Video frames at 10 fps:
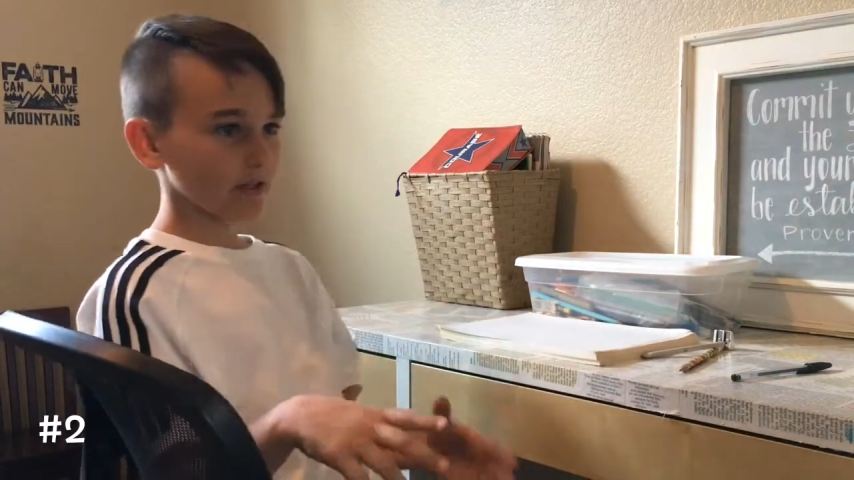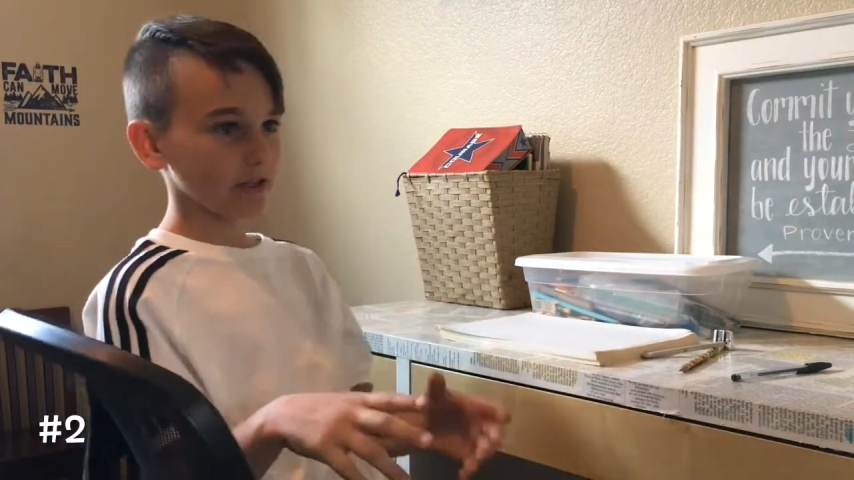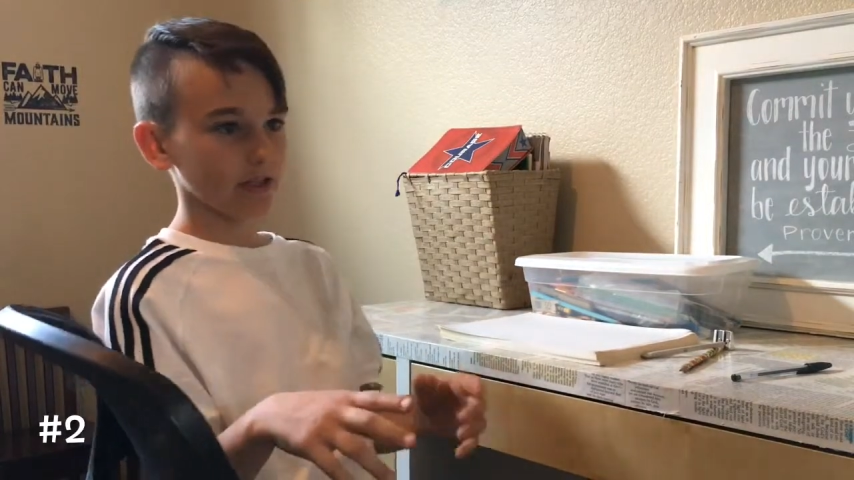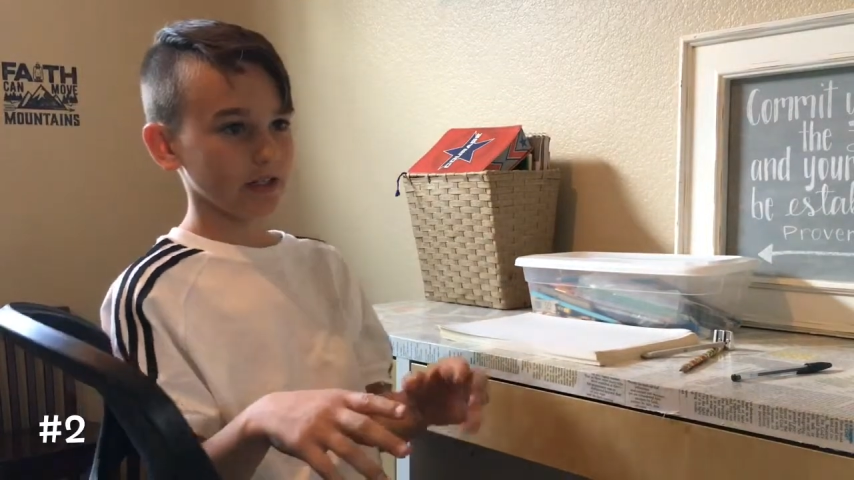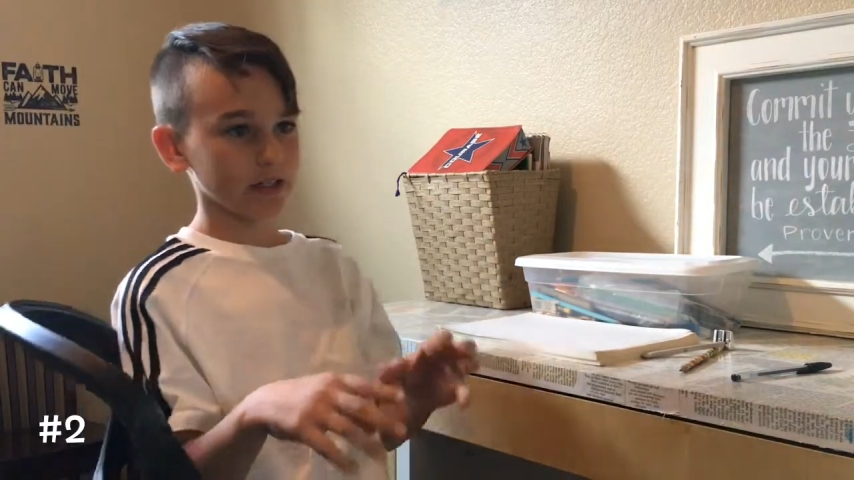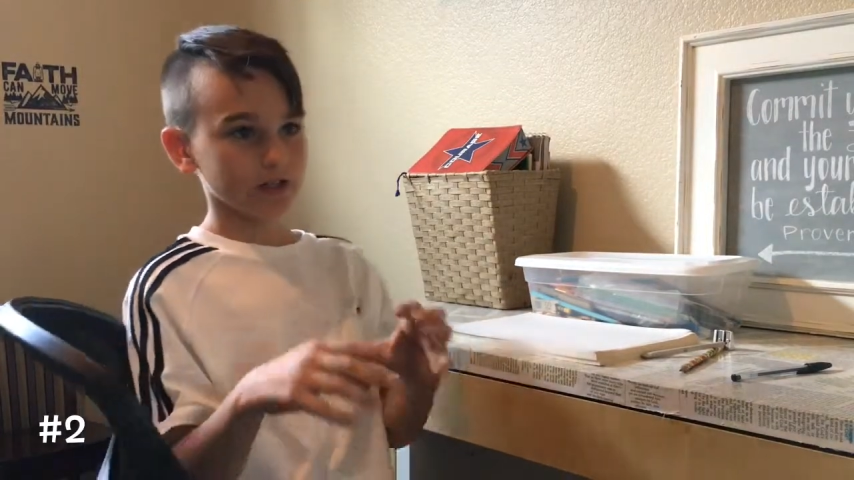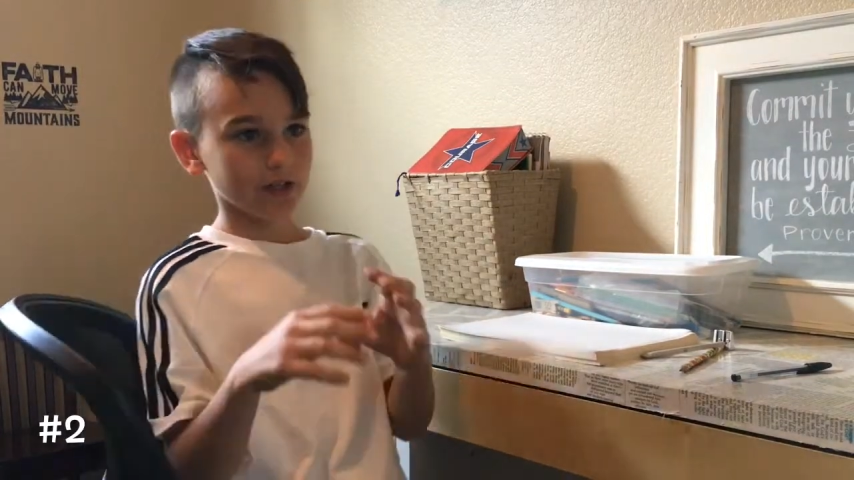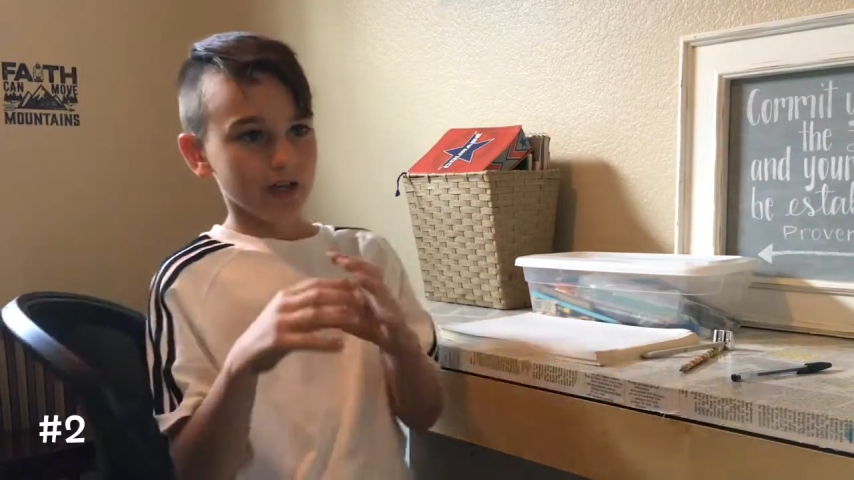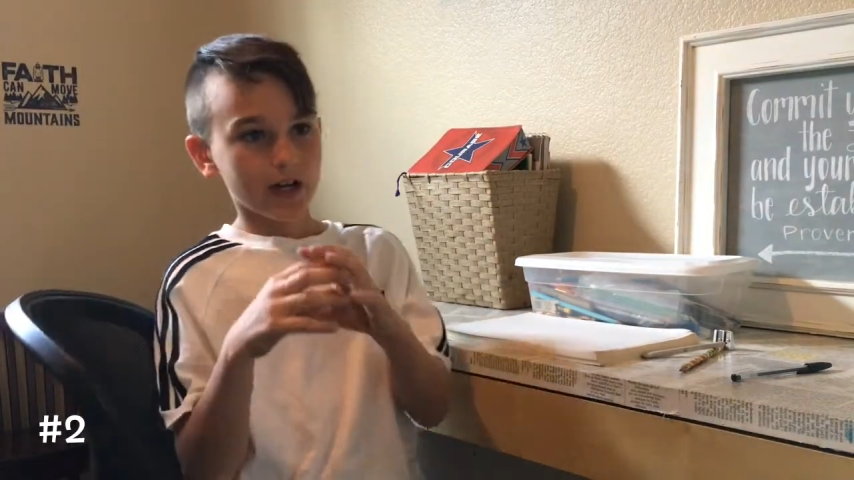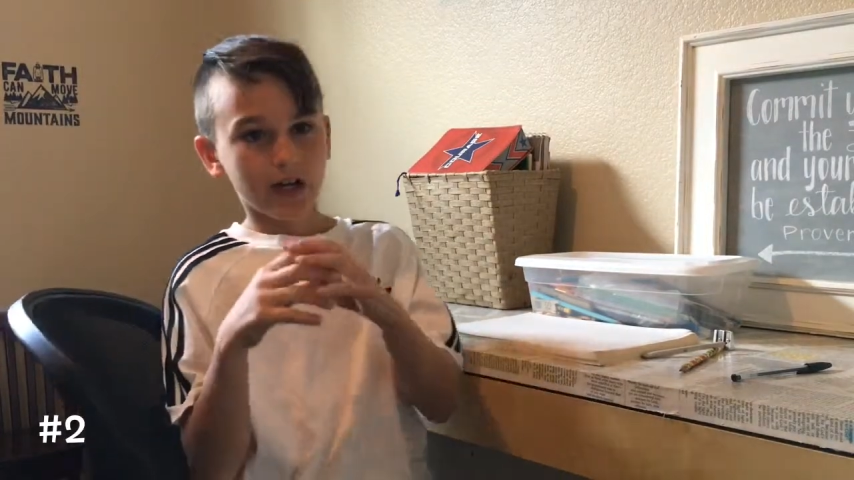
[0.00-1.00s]
is
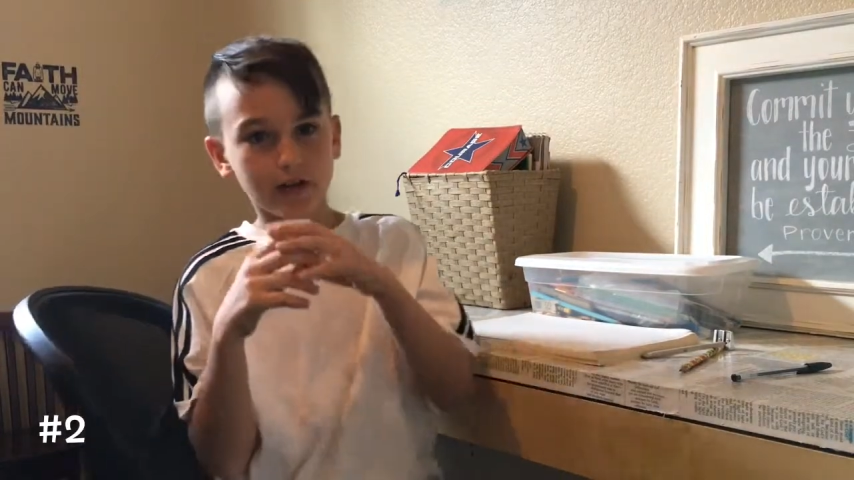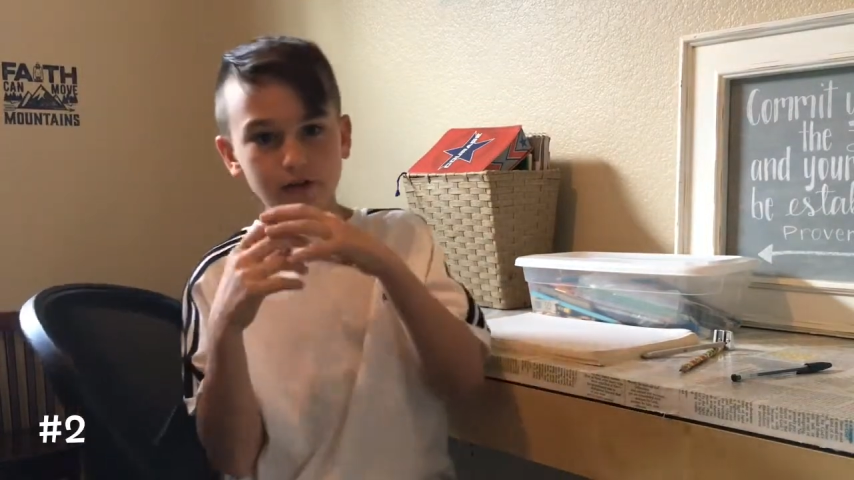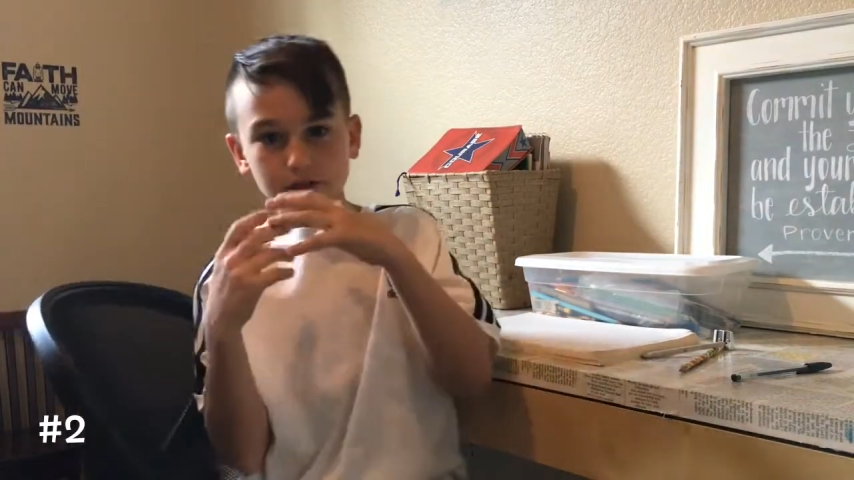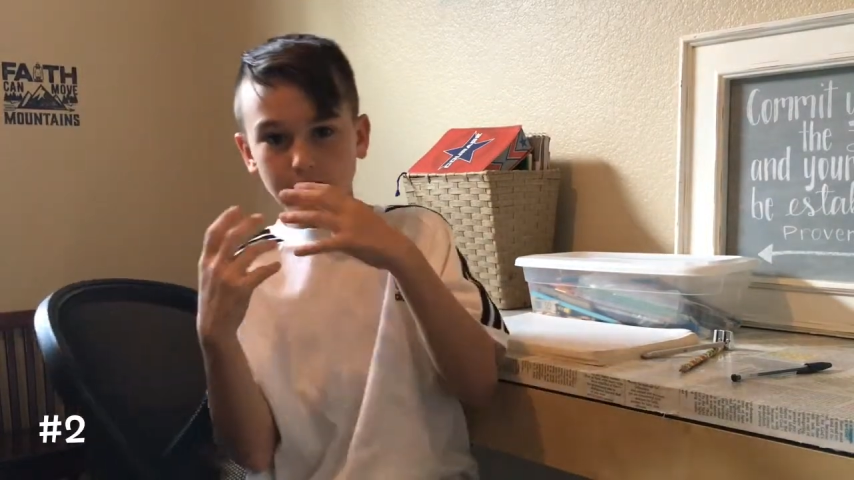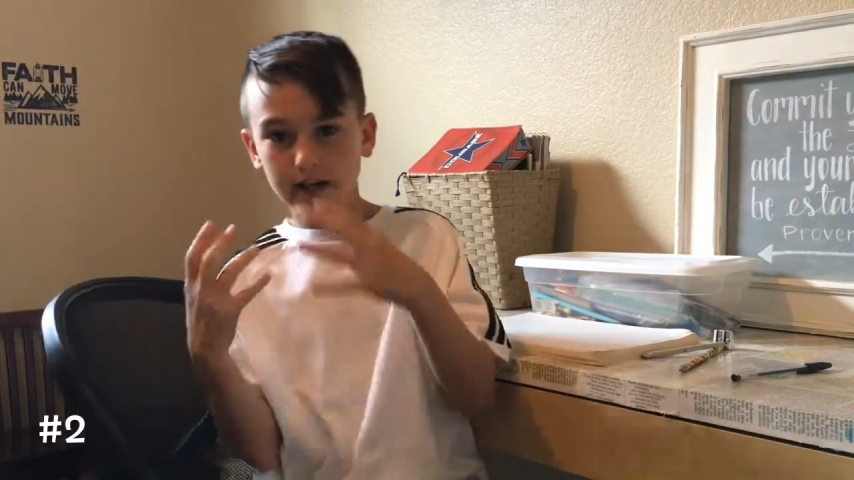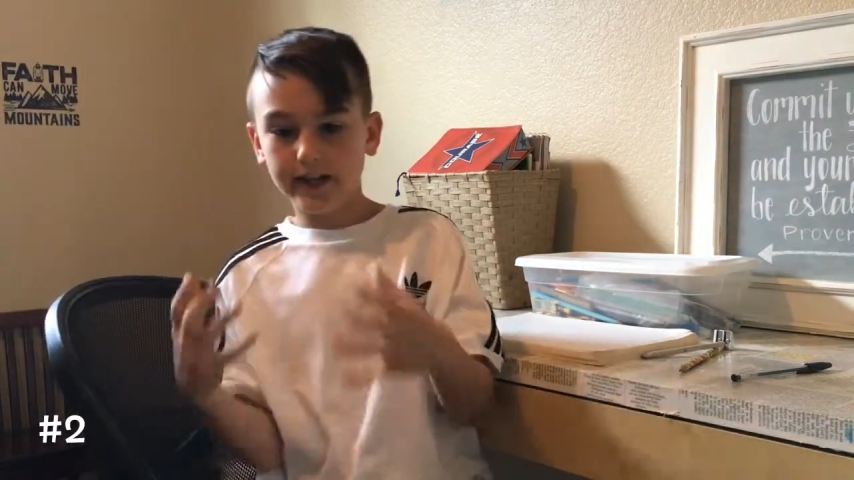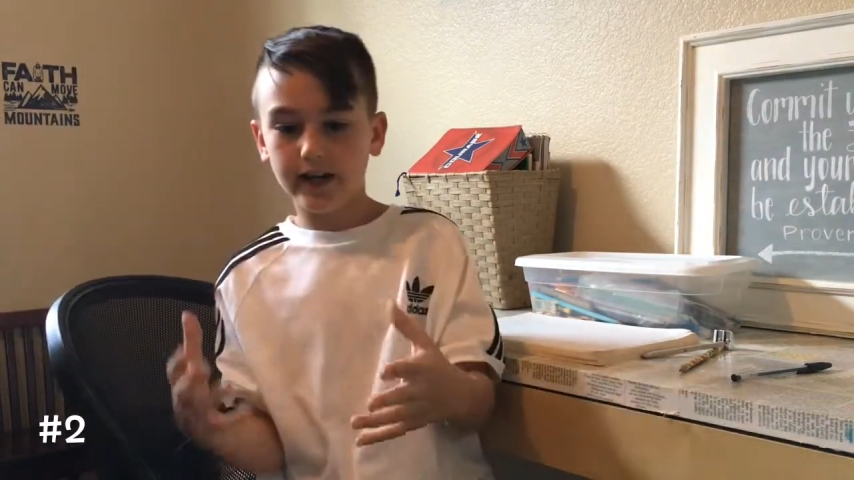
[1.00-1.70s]
how to line